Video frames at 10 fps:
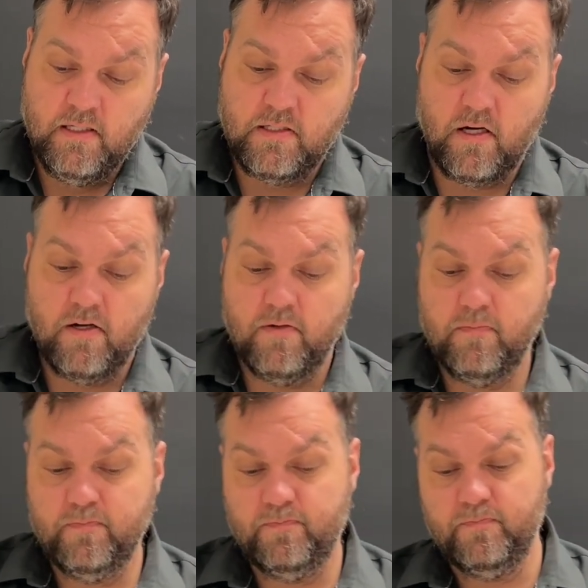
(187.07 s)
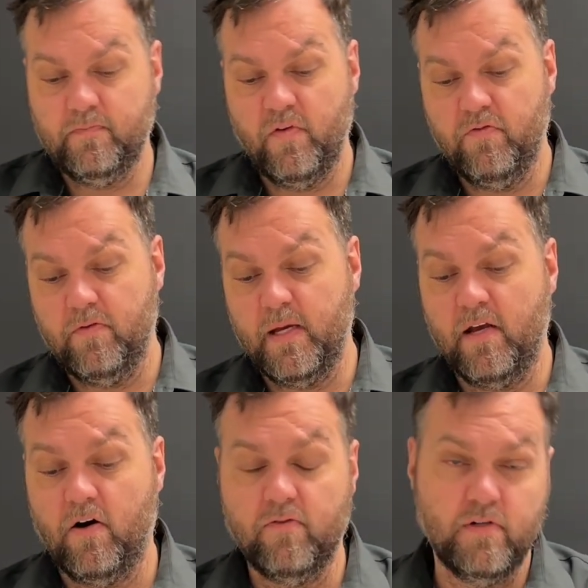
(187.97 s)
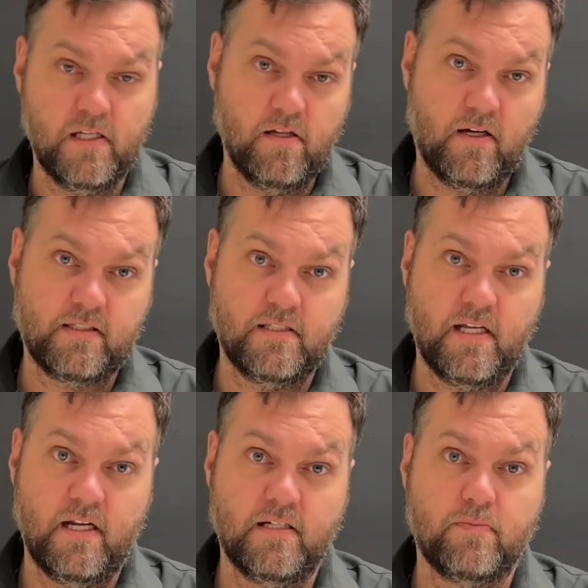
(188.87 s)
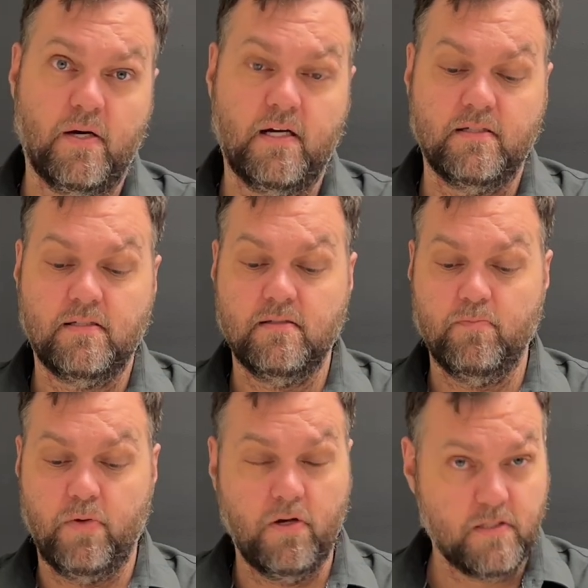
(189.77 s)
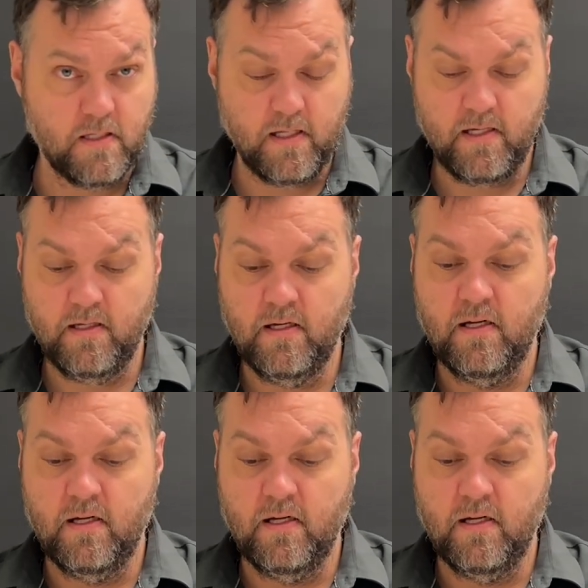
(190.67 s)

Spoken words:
So for me, I really like the 10 ounce bars personally.